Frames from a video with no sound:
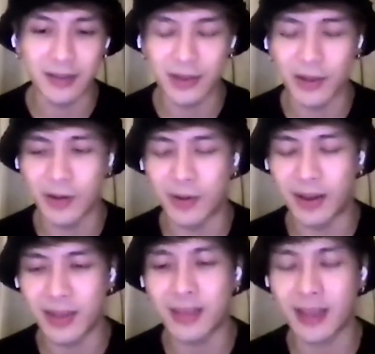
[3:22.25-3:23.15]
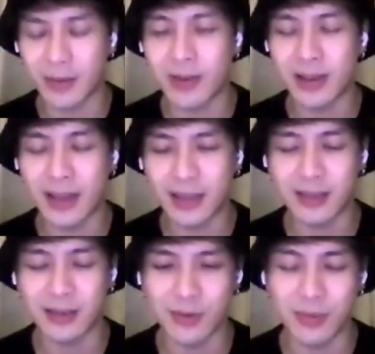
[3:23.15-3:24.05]
So I think that really has to
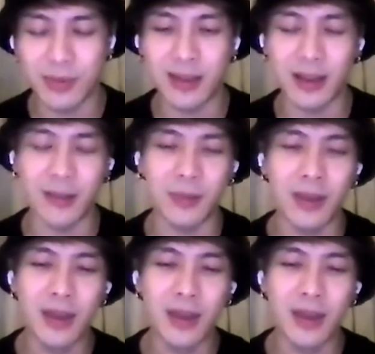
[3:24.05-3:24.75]
do with me, like